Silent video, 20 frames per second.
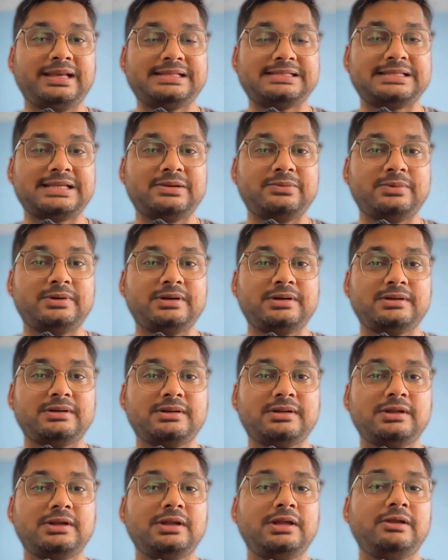server?
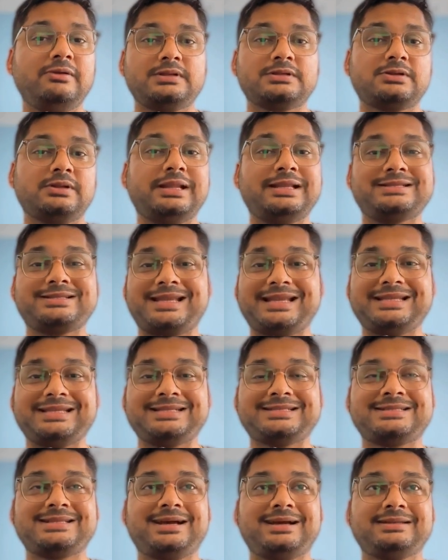So let's get
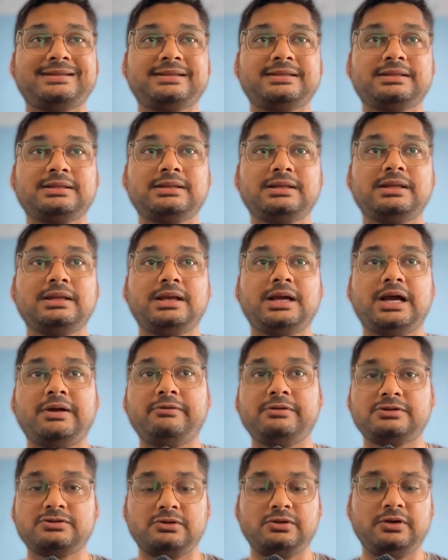started. I
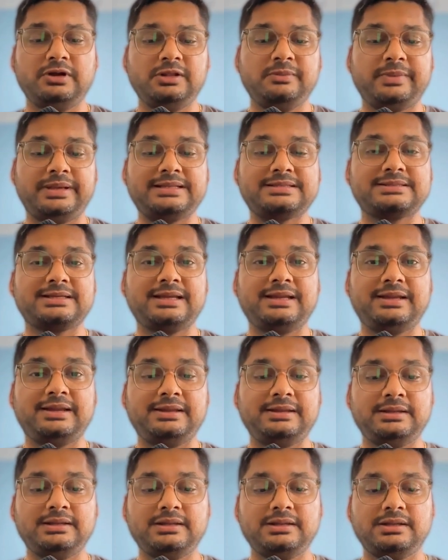will show look at my
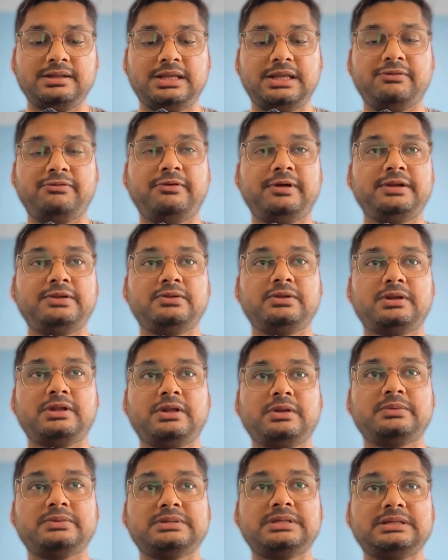screen. If I do the
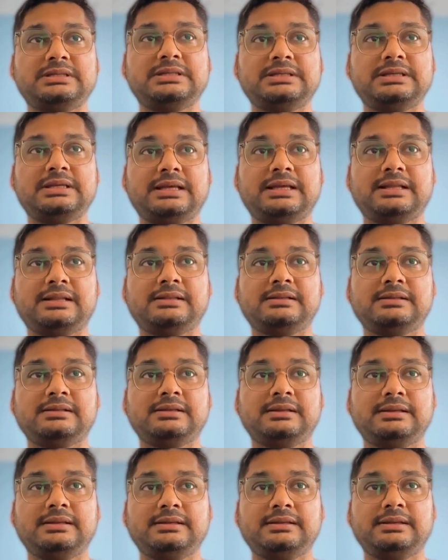kubectl
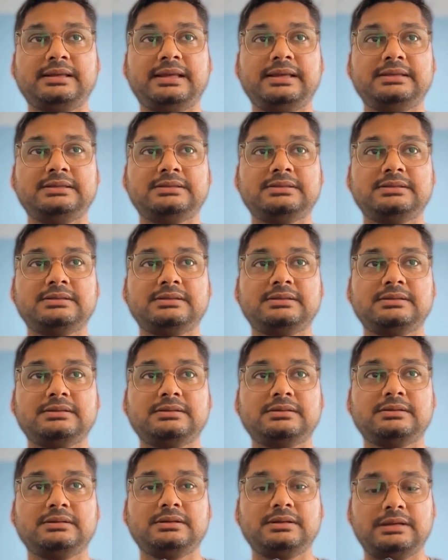gate
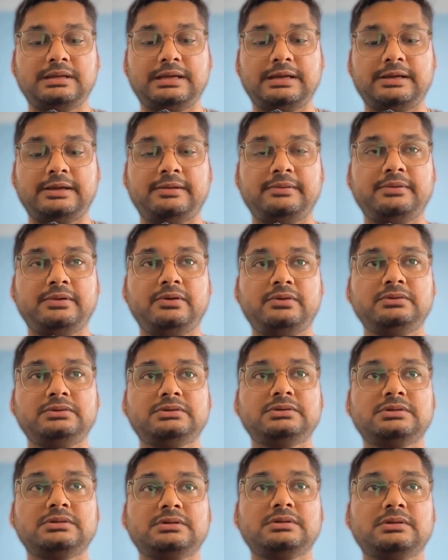uh,
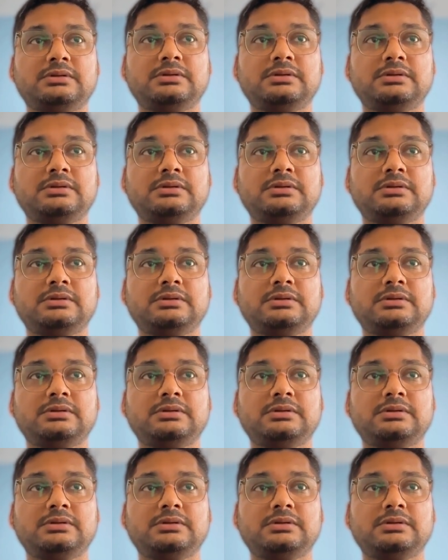nodes,